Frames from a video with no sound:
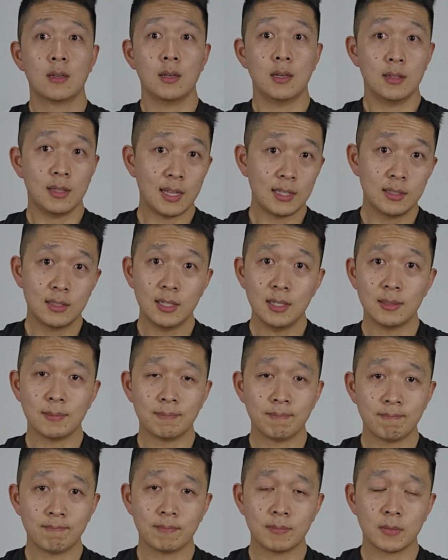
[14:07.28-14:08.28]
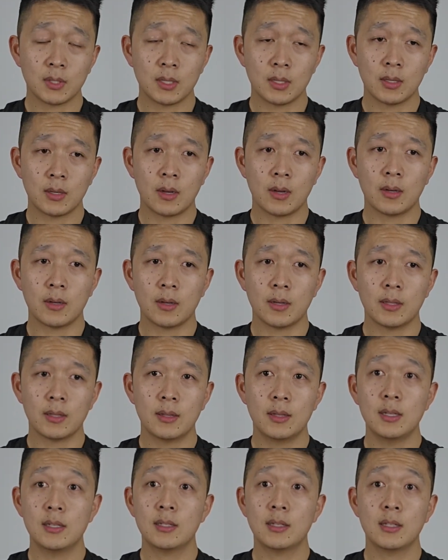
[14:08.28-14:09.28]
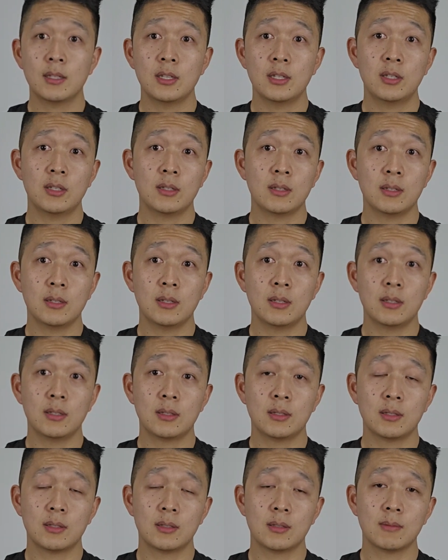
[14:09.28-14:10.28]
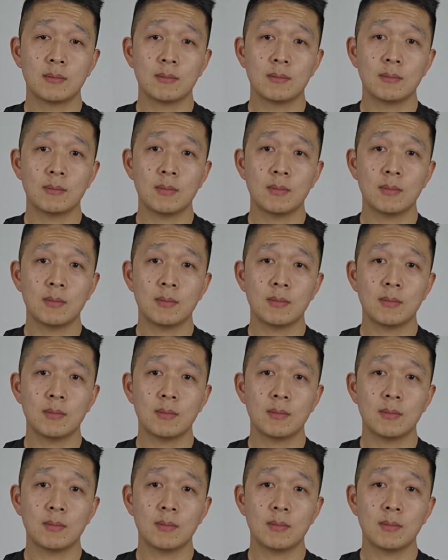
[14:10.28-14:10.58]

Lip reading: And that's it. This condition is